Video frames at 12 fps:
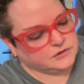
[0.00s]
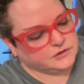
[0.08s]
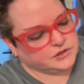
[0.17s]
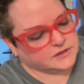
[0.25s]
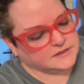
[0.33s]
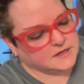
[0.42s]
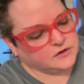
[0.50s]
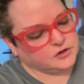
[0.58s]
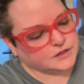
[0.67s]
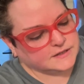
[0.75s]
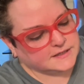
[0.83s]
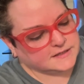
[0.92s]
just under
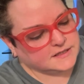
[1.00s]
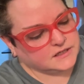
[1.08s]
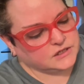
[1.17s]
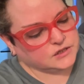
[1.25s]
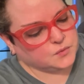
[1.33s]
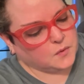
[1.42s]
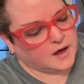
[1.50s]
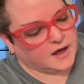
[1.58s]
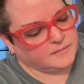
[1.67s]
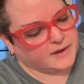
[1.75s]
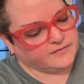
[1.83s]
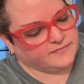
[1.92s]
six inches
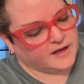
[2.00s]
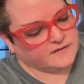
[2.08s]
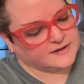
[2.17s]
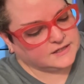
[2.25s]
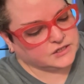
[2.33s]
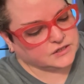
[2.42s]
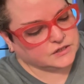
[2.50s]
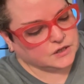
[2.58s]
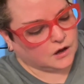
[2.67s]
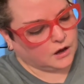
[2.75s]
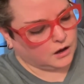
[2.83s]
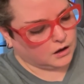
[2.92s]
wide by five inches
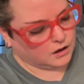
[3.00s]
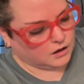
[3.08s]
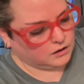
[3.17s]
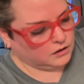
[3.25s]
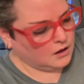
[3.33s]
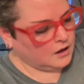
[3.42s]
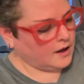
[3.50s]
tall.